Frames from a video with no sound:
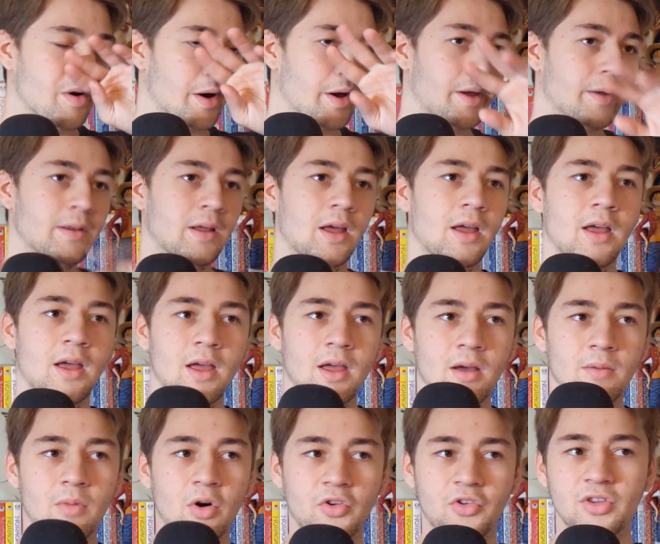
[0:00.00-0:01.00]
But
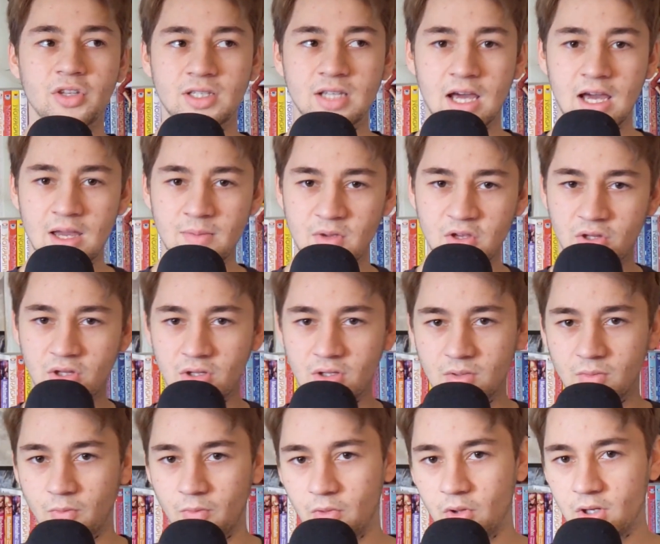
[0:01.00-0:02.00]
most of the time, if
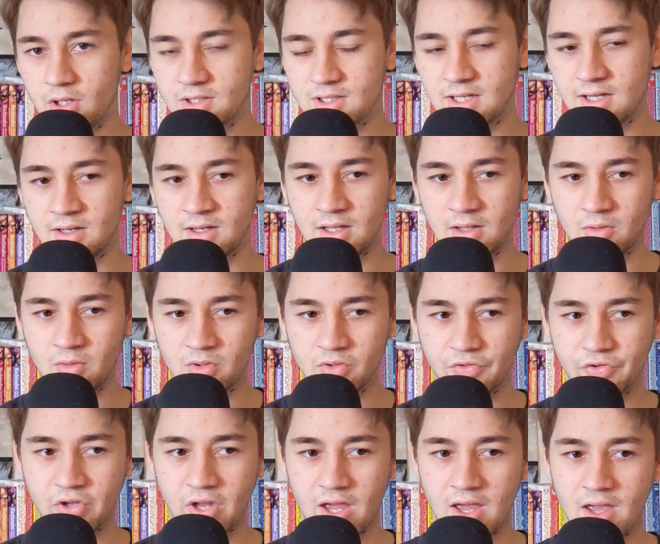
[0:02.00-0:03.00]
it looks and it will
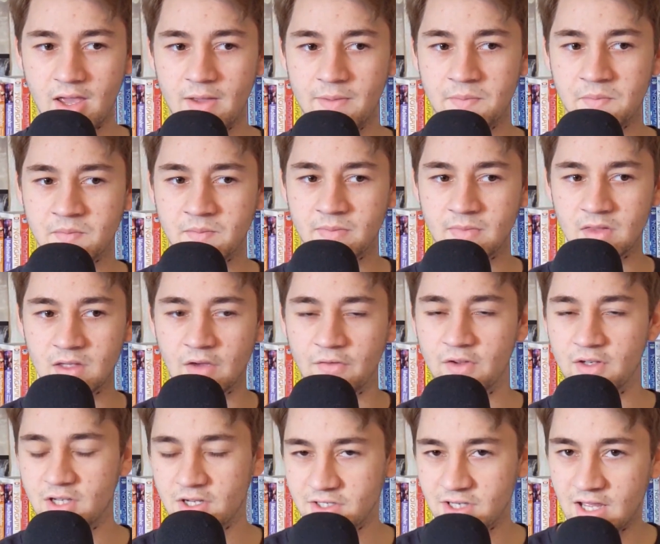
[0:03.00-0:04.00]
say,
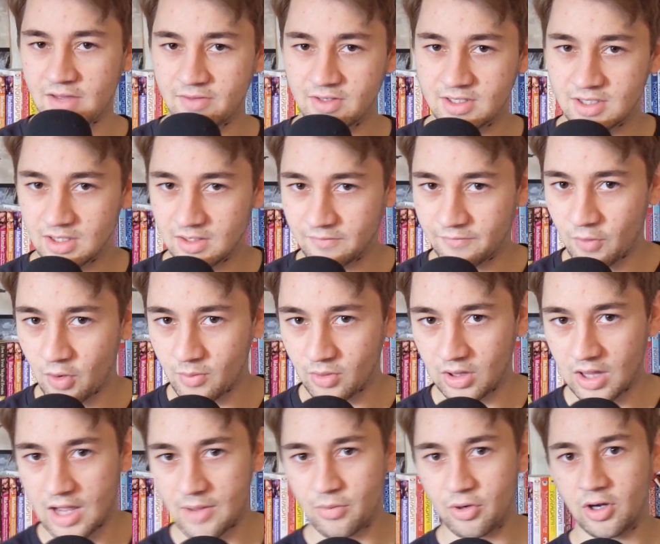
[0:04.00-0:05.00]
if it doesn't have its
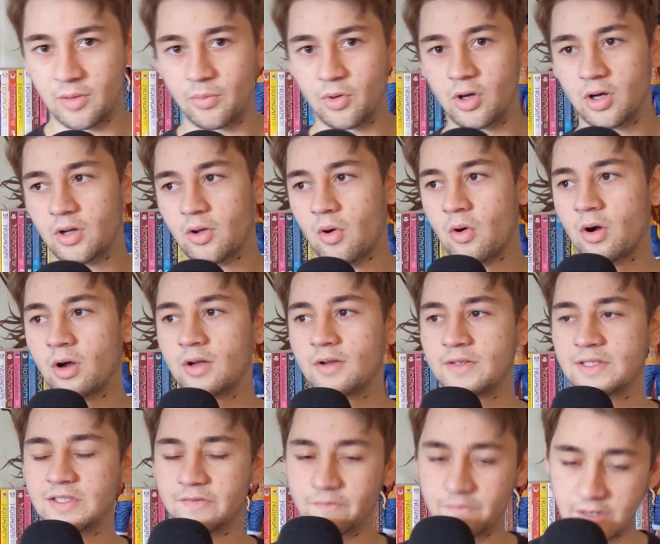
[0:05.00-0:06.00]
former library book, or
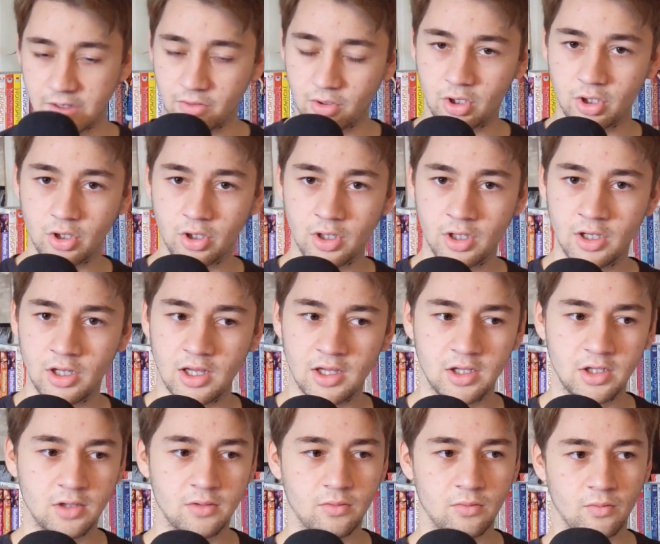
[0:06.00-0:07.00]
if it's very
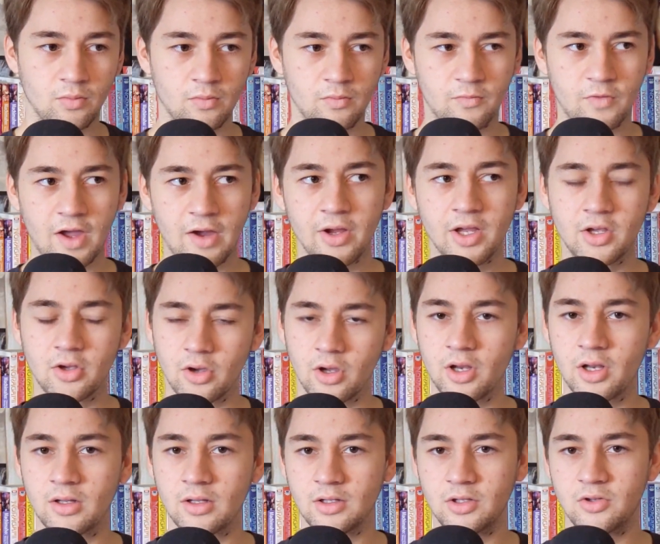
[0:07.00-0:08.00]

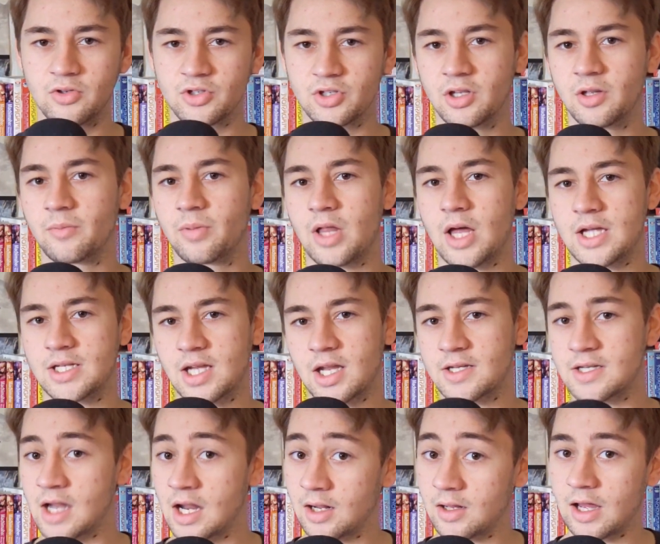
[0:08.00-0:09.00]
good usually implies
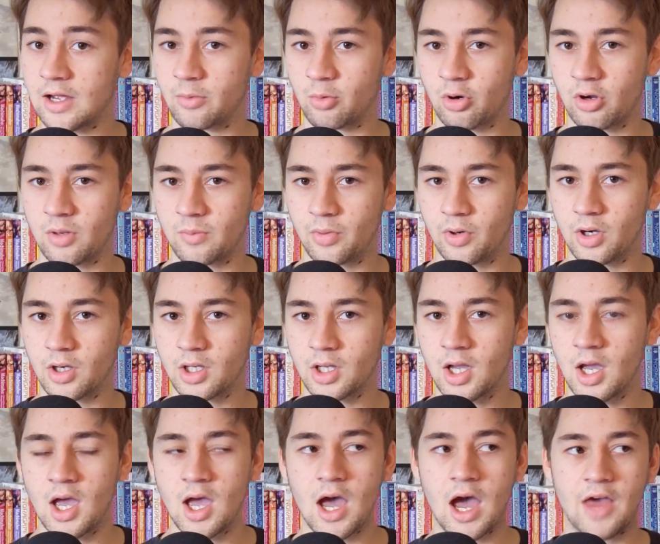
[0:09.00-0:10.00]
that it's not a library
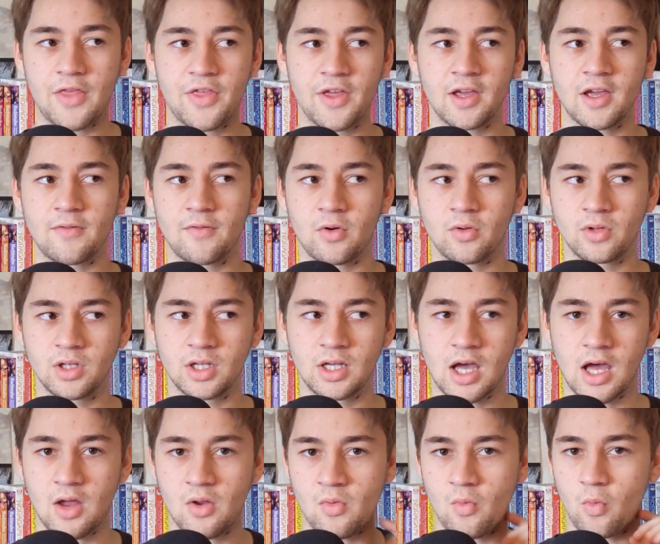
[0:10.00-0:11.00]
book. I think I've only
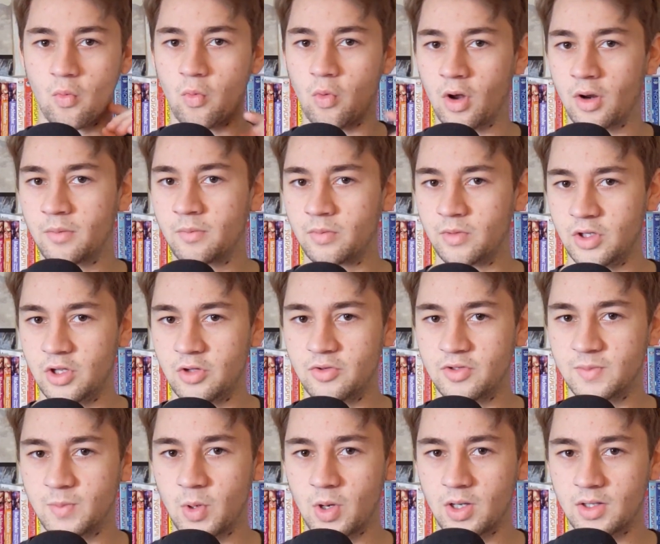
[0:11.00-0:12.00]
gotten one
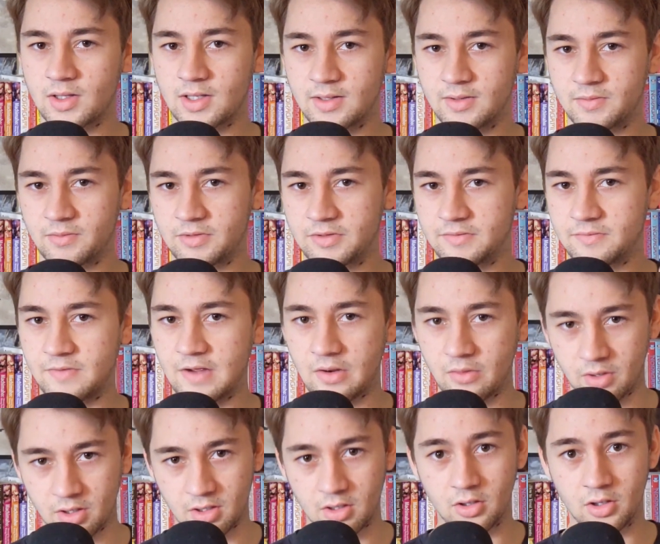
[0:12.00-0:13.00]
used book that was
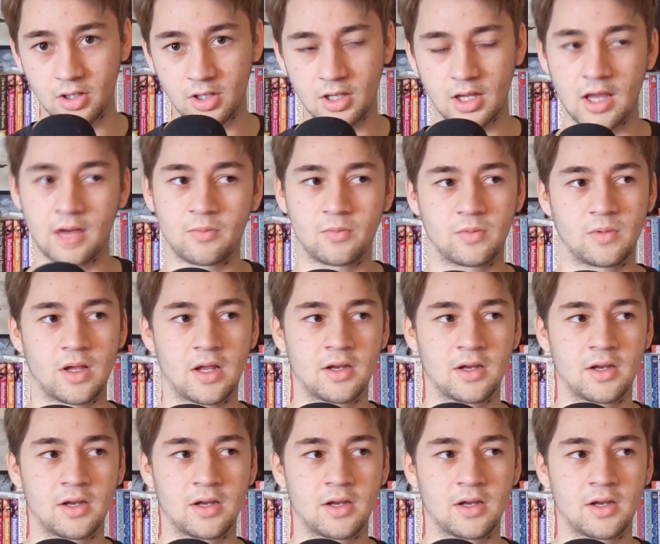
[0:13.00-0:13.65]
very good and